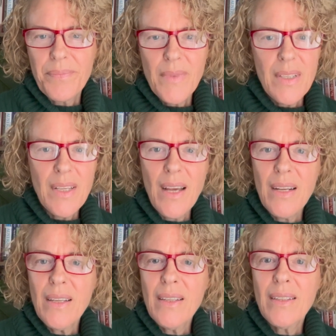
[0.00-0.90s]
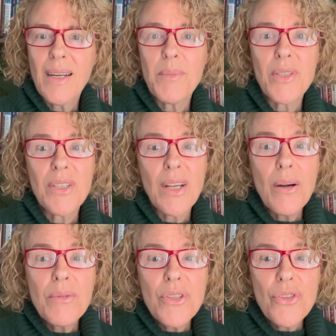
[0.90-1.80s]
Sadly, I must now
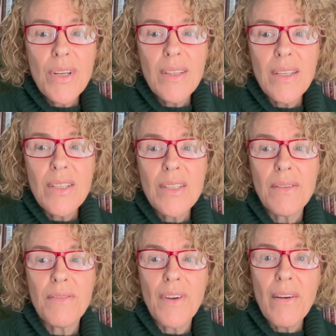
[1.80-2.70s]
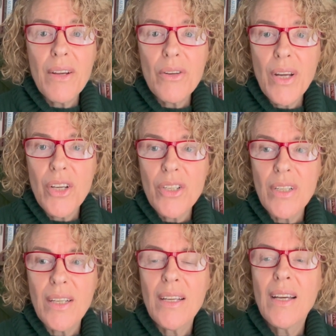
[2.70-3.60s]
restrict these to very
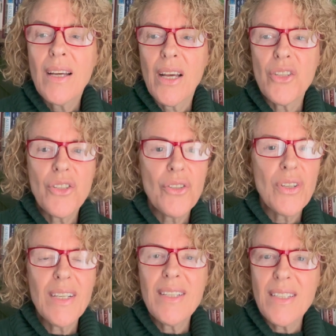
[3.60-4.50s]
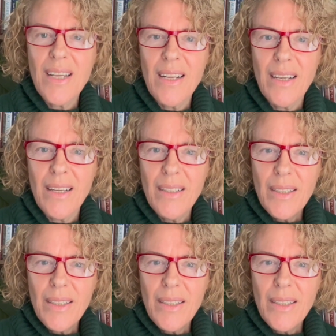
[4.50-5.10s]
occasionally as sugar is deadly